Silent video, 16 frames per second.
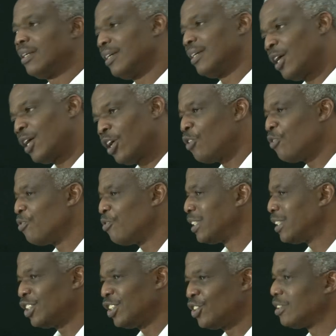our
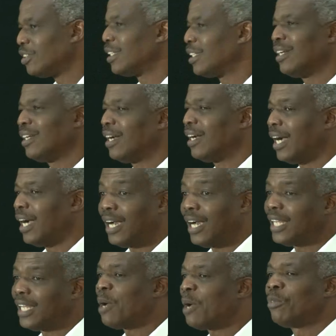conversations are
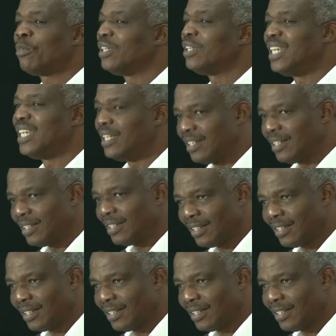rather mundane